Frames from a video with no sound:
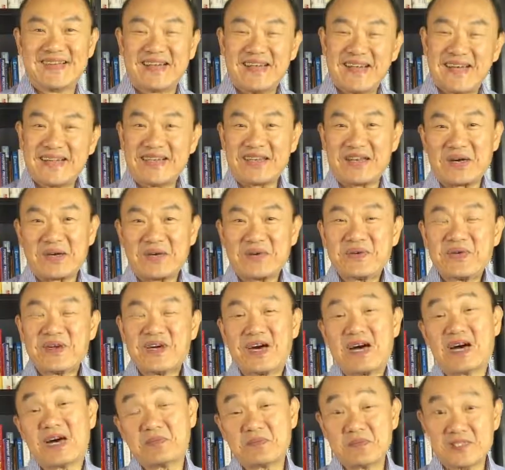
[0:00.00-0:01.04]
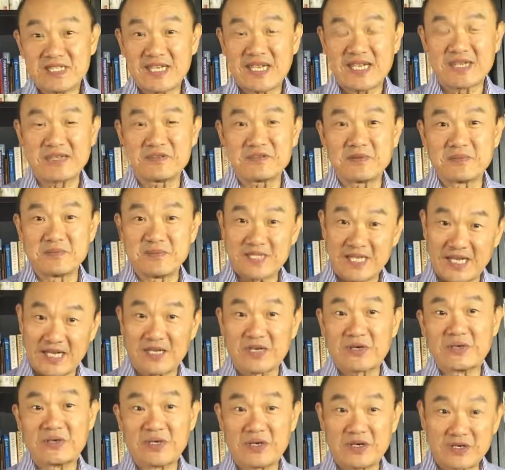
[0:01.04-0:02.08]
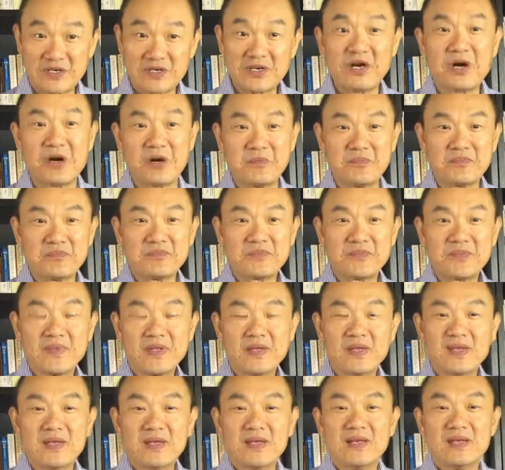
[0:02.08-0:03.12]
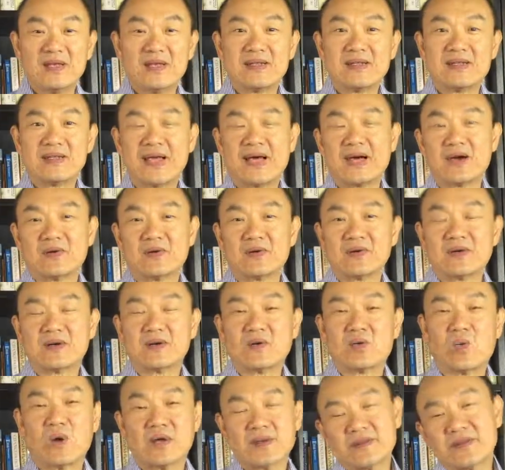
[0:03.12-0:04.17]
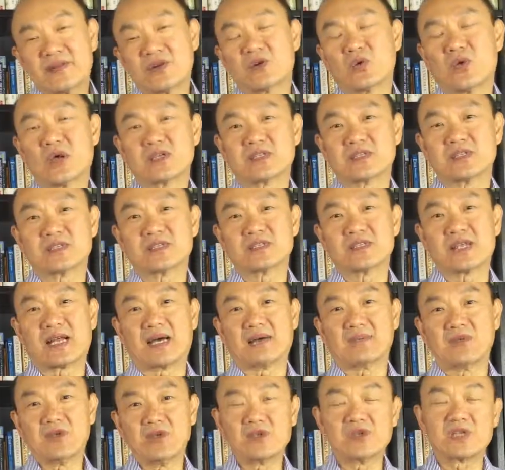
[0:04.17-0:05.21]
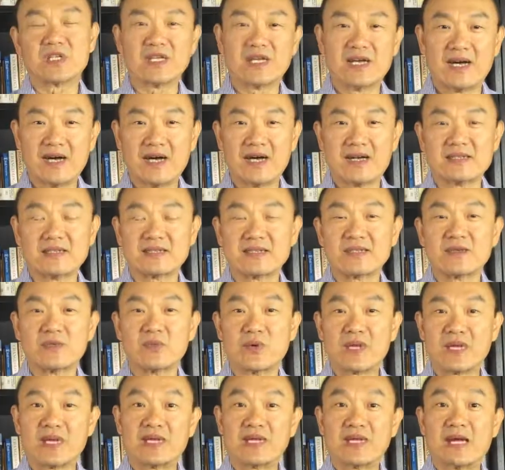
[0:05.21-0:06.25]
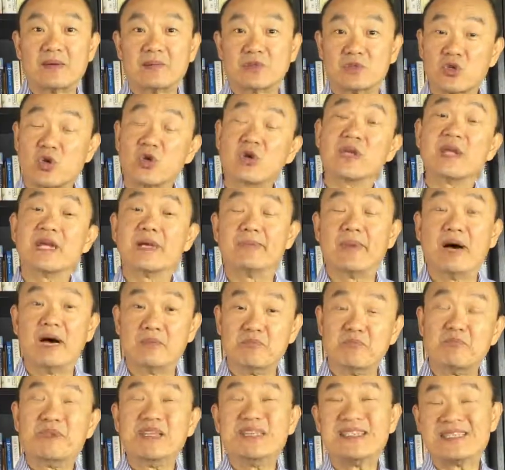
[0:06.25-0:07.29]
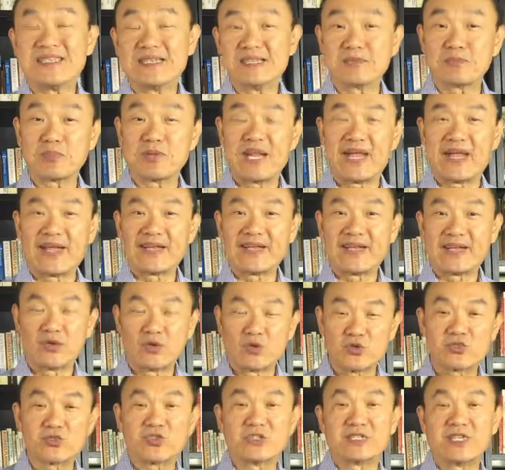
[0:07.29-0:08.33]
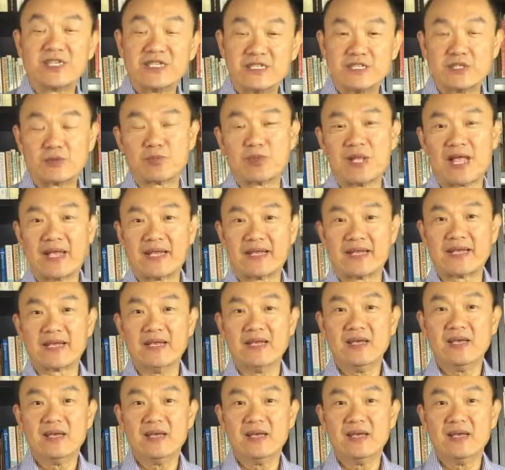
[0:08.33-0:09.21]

Hello, I'm Teik from Teik.com. Now, one of the questions that I'm usually asked when I'm talking about business planning or strategic planning